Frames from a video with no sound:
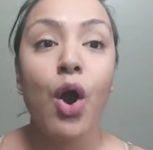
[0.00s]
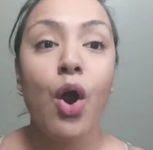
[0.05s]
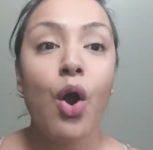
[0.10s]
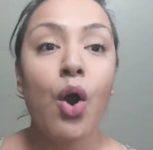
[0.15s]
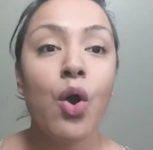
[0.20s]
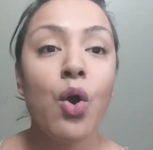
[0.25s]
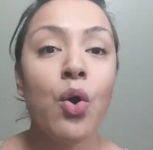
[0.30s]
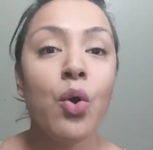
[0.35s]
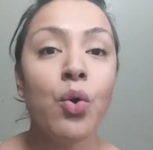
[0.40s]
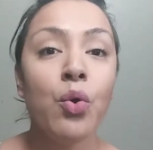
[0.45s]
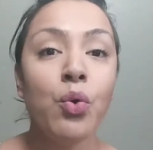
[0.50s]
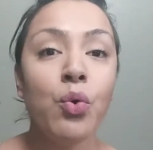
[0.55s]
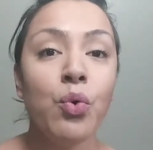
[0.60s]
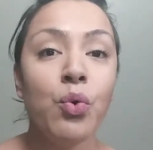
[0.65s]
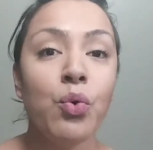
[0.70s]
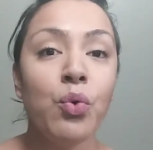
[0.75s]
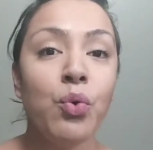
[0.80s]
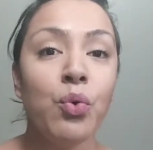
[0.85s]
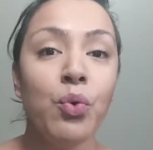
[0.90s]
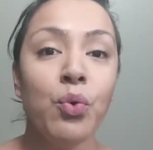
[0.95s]

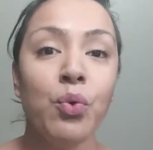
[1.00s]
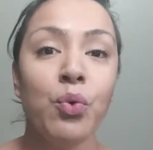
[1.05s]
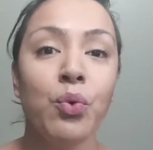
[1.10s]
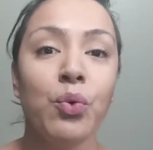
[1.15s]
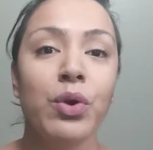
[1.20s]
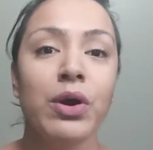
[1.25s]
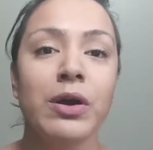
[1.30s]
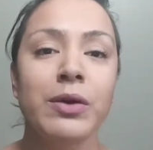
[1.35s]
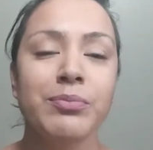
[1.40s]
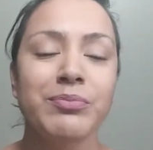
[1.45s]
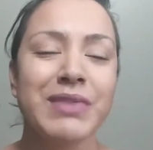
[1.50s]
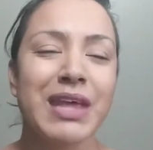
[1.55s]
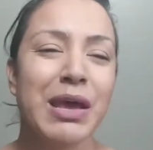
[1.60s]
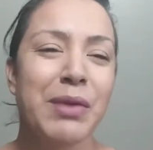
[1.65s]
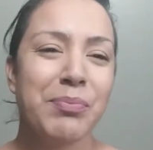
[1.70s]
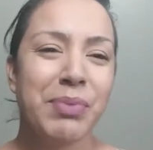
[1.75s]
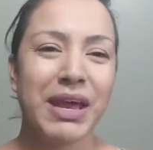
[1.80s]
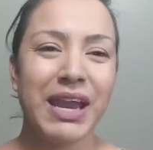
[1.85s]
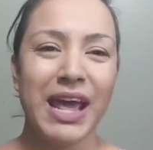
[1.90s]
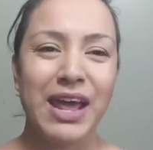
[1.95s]
Oh,
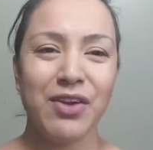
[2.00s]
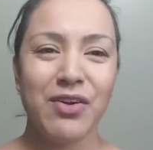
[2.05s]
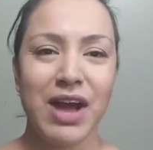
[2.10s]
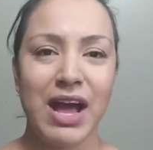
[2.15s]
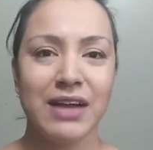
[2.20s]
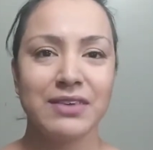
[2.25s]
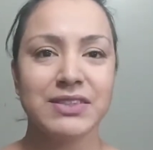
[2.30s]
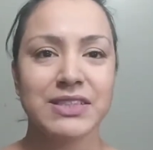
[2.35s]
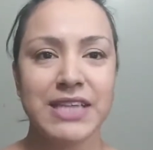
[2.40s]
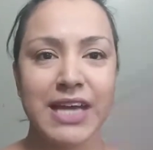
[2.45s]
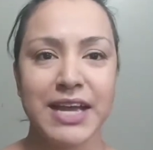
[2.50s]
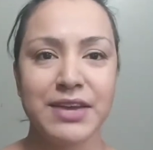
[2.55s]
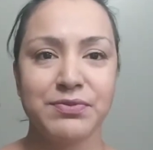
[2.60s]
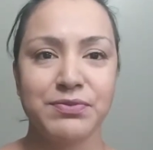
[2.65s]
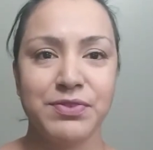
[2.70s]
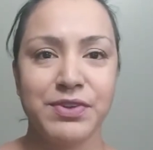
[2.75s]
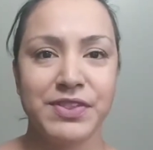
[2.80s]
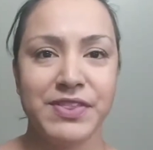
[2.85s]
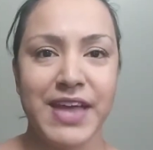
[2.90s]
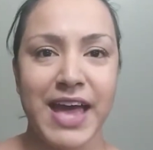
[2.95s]
but I don't have time
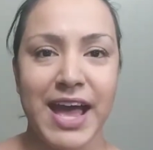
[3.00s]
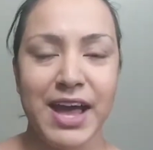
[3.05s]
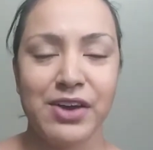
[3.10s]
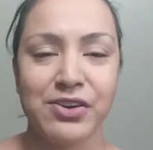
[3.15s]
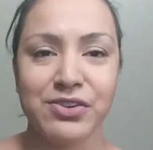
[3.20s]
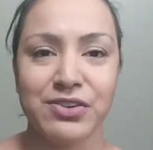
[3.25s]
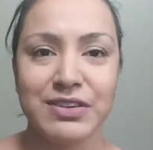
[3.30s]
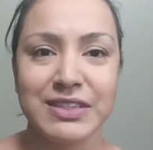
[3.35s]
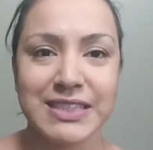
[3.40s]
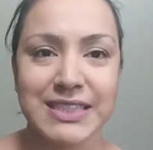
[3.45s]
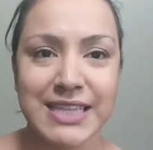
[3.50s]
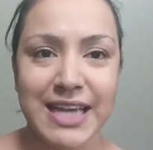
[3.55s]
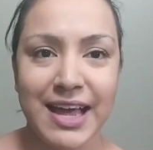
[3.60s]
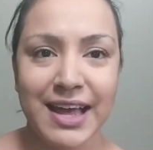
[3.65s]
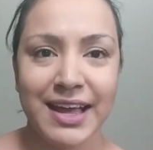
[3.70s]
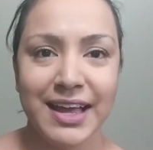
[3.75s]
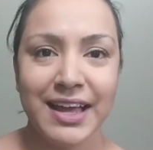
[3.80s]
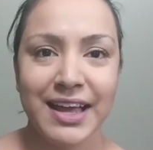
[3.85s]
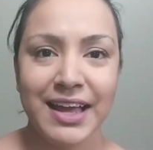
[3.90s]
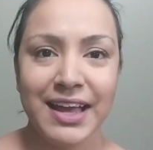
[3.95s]
for that,
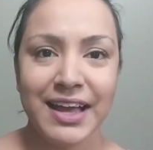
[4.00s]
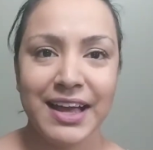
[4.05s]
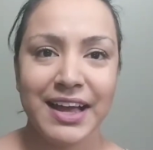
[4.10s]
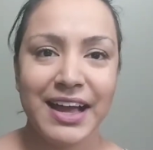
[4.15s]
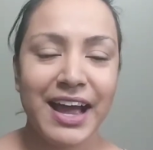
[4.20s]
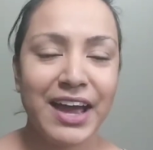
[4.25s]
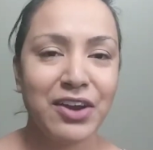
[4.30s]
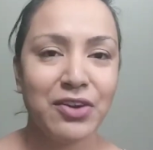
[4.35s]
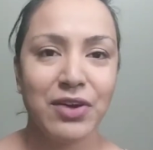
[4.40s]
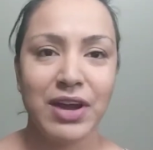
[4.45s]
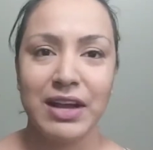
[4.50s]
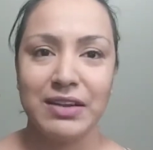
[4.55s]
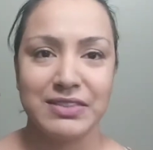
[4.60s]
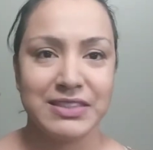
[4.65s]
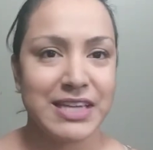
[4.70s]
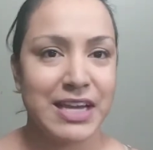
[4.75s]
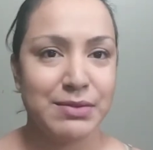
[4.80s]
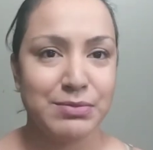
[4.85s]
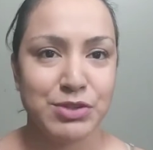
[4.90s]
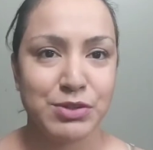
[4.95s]
Rosa. I don't have
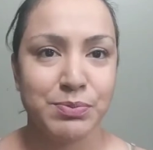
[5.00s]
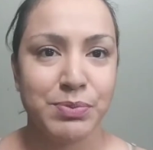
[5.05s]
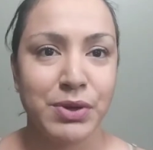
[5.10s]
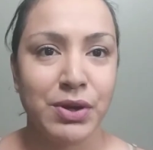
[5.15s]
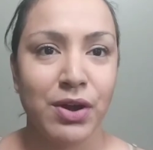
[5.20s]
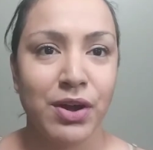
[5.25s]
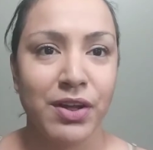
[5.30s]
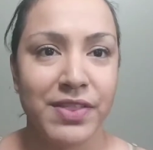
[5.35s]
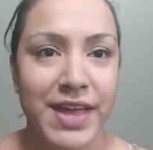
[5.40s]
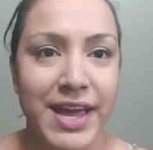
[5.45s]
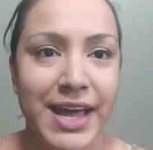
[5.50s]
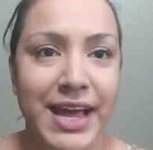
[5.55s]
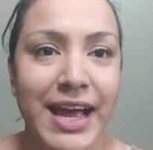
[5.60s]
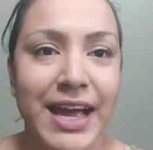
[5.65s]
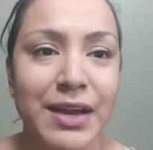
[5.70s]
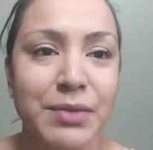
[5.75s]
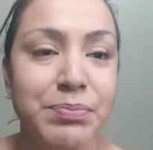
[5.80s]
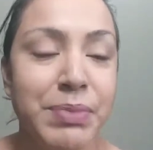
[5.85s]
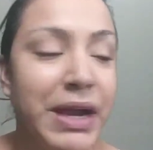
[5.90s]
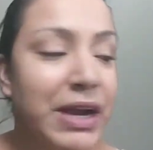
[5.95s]
time to put all that.
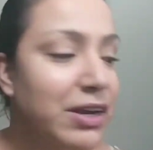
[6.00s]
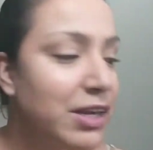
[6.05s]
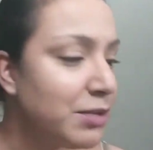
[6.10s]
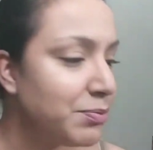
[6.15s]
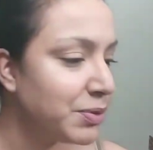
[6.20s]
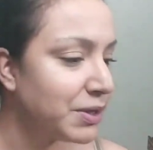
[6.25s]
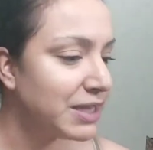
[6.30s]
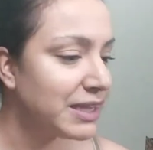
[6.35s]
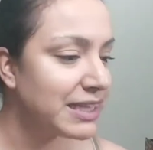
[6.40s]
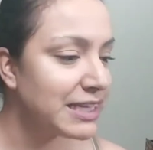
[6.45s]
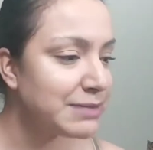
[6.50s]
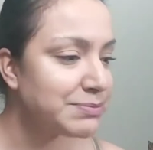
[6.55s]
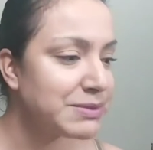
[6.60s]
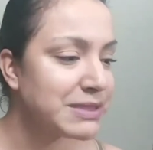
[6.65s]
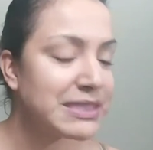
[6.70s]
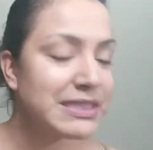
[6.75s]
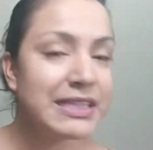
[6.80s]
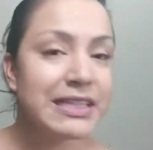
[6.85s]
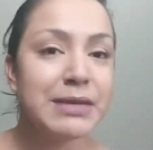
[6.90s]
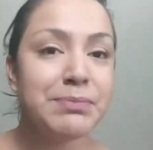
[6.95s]
I barely put
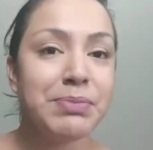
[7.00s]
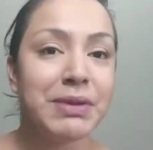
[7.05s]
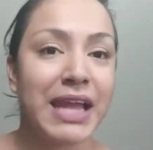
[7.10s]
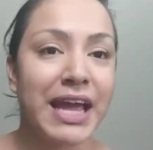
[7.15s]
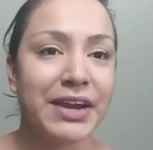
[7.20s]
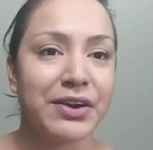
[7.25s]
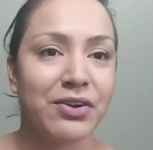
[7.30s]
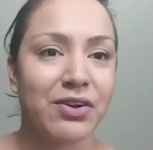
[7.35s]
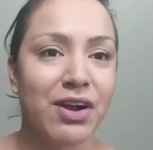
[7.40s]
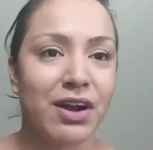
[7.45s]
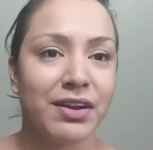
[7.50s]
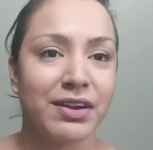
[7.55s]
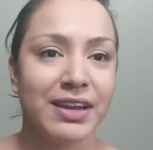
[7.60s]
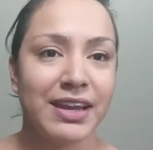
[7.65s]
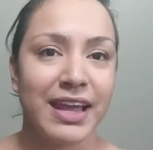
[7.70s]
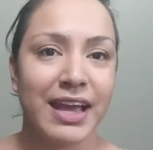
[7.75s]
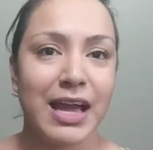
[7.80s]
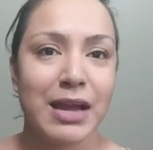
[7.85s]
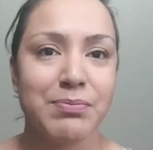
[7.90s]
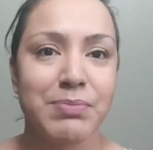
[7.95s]
lips lip liner on.
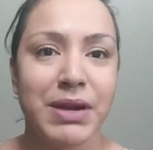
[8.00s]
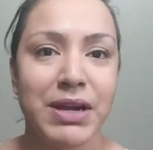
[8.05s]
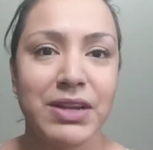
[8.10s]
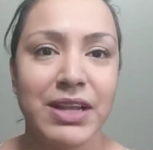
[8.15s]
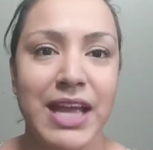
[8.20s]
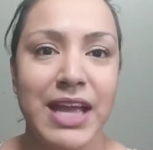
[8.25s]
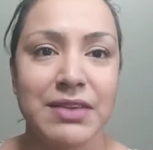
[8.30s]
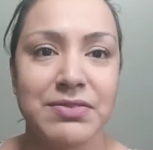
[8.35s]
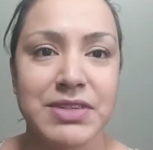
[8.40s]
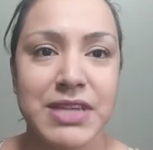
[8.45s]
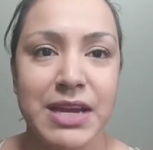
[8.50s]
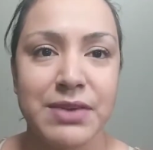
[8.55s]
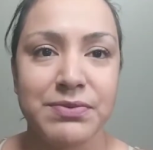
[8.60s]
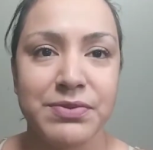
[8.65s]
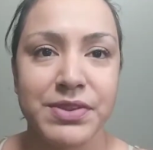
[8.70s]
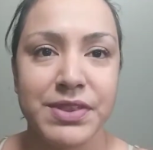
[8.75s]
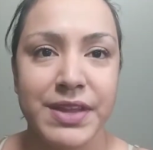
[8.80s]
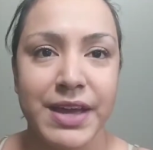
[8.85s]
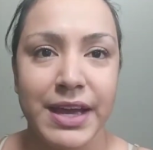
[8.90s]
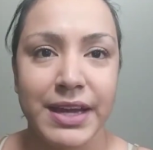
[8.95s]
Like I barely have time
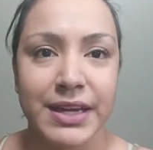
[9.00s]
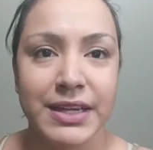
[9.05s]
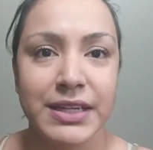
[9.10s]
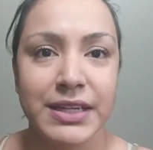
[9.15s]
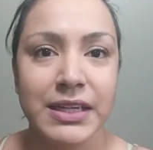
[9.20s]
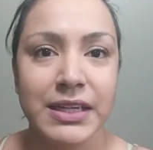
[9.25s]
for that.